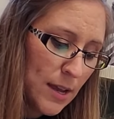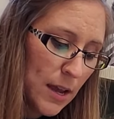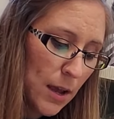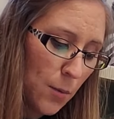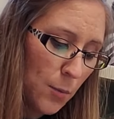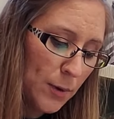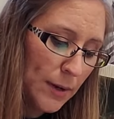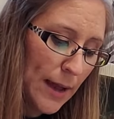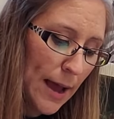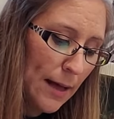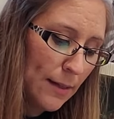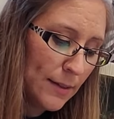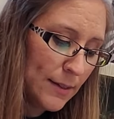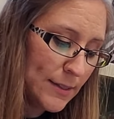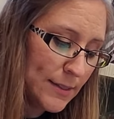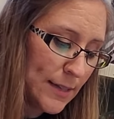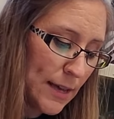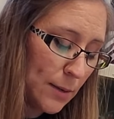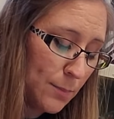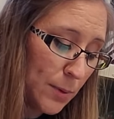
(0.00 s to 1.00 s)
and when
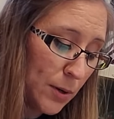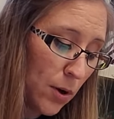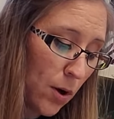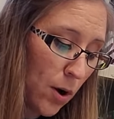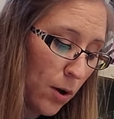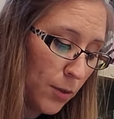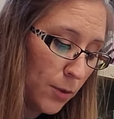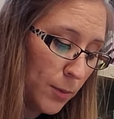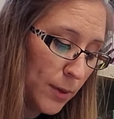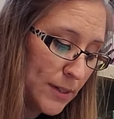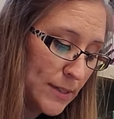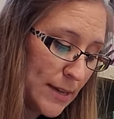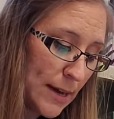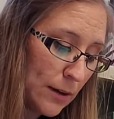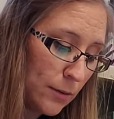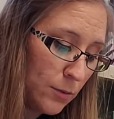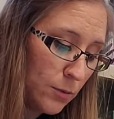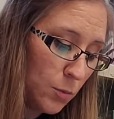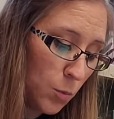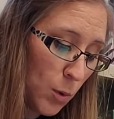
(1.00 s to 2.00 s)
Alice had been all the way
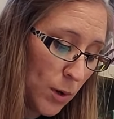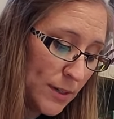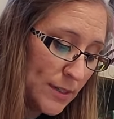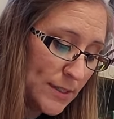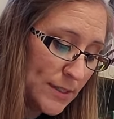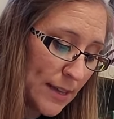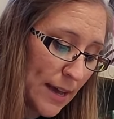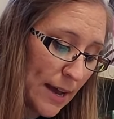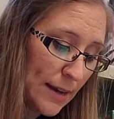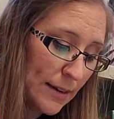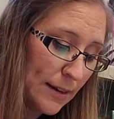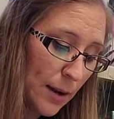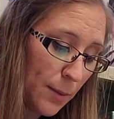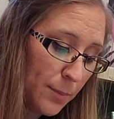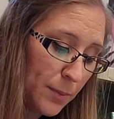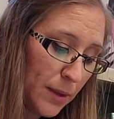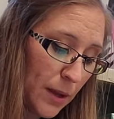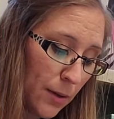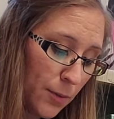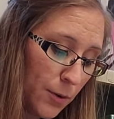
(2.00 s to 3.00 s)
down one side and
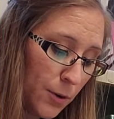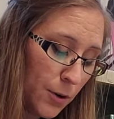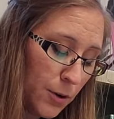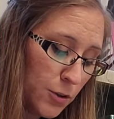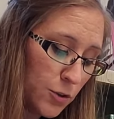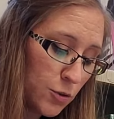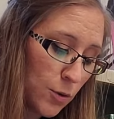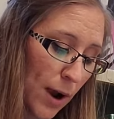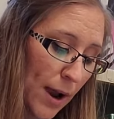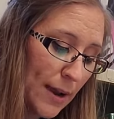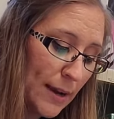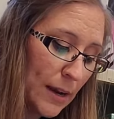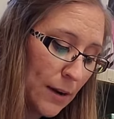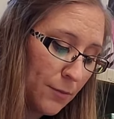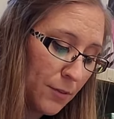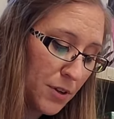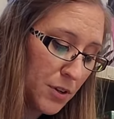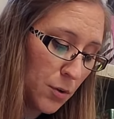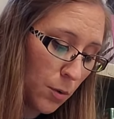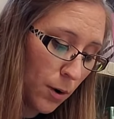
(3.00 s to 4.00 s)
up the other, trying
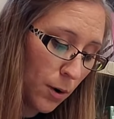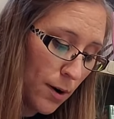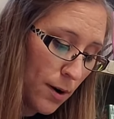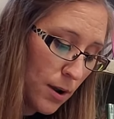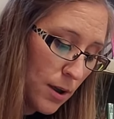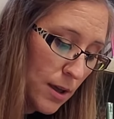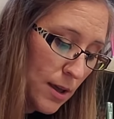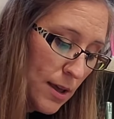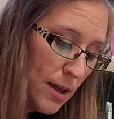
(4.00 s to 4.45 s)
every door,